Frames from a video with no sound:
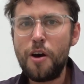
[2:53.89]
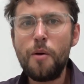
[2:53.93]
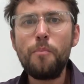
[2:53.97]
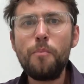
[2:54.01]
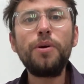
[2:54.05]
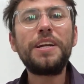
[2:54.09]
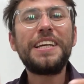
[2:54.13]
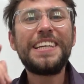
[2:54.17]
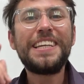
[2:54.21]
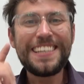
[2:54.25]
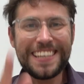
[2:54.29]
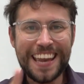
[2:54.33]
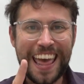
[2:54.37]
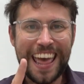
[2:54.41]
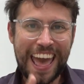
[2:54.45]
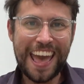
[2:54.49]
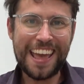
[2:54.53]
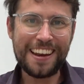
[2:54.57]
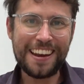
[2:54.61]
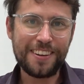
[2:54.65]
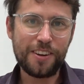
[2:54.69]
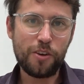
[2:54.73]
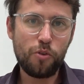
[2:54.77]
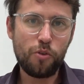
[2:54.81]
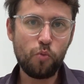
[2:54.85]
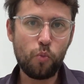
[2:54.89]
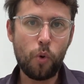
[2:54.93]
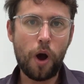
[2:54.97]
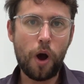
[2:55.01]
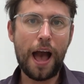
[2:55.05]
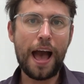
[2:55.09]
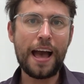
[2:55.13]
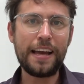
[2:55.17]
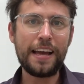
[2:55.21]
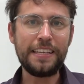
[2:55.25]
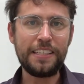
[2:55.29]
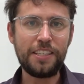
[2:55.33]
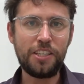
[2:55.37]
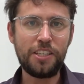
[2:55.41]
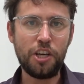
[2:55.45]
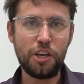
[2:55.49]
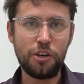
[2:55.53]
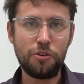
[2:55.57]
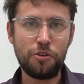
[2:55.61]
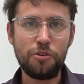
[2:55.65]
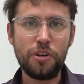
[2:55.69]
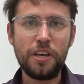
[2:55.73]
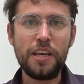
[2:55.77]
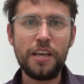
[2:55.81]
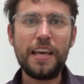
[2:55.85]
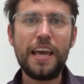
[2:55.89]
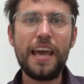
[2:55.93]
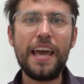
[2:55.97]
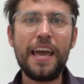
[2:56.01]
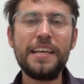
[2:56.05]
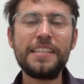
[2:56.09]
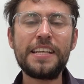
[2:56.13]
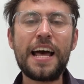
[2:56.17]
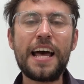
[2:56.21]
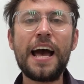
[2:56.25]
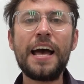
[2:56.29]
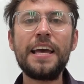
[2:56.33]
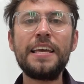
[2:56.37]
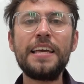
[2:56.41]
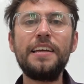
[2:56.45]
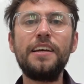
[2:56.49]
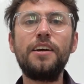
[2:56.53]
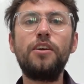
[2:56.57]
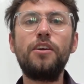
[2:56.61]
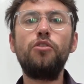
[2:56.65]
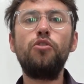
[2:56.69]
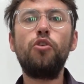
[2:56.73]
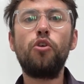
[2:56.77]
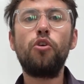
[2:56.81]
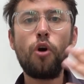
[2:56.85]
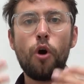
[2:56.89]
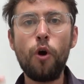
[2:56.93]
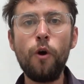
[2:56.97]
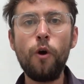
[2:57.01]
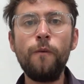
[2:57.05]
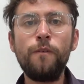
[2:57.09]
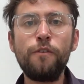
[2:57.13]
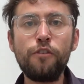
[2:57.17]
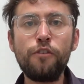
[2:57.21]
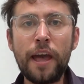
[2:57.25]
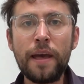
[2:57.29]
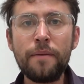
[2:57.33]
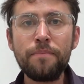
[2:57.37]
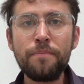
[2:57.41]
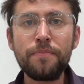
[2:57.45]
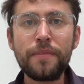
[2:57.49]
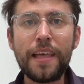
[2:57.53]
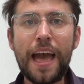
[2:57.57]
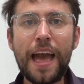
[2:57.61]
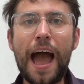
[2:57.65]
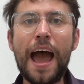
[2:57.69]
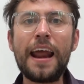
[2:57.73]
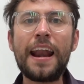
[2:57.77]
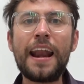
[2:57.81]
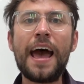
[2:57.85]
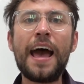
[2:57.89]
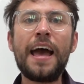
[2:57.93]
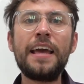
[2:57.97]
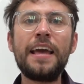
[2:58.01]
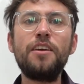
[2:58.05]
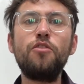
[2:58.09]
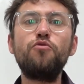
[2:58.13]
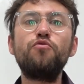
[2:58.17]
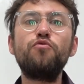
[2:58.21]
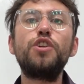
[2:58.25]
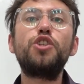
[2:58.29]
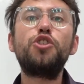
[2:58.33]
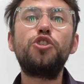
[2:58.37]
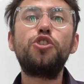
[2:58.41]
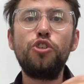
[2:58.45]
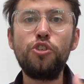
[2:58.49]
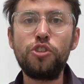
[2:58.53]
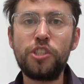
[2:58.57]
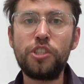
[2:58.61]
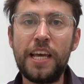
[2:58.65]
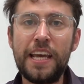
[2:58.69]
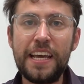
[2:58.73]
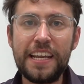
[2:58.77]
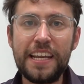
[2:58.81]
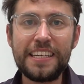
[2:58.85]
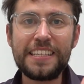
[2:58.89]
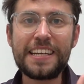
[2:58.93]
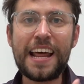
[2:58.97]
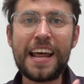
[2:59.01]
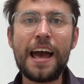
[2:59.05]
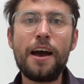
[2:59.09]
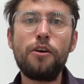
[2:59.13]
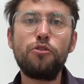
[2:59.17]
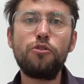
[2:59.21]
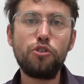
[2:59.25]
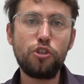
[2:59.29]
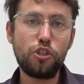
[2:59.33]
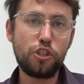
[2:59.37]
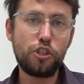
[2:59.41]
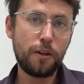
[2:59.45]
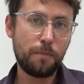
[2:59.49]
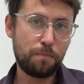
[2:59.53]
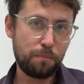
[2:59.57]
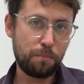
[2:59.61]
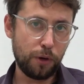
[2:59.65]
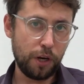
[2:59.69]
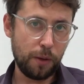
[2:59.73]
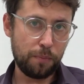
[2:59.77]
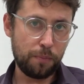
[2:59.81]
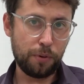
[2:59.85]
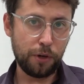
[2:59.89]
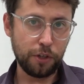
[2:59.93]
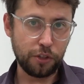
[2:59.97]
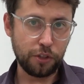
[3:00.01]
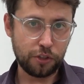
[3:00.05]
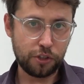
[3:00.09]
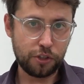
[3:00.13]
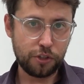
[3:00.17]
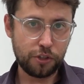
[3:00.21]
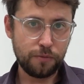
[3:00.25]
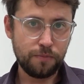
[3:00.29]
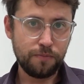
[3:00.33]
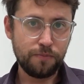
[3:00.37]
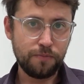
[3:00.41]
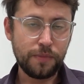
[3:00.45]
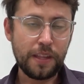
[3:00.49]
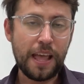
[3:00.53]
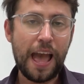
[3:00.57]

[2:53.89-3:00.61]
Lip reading: But then what I do is I look over it and I reduce it down to bullet points.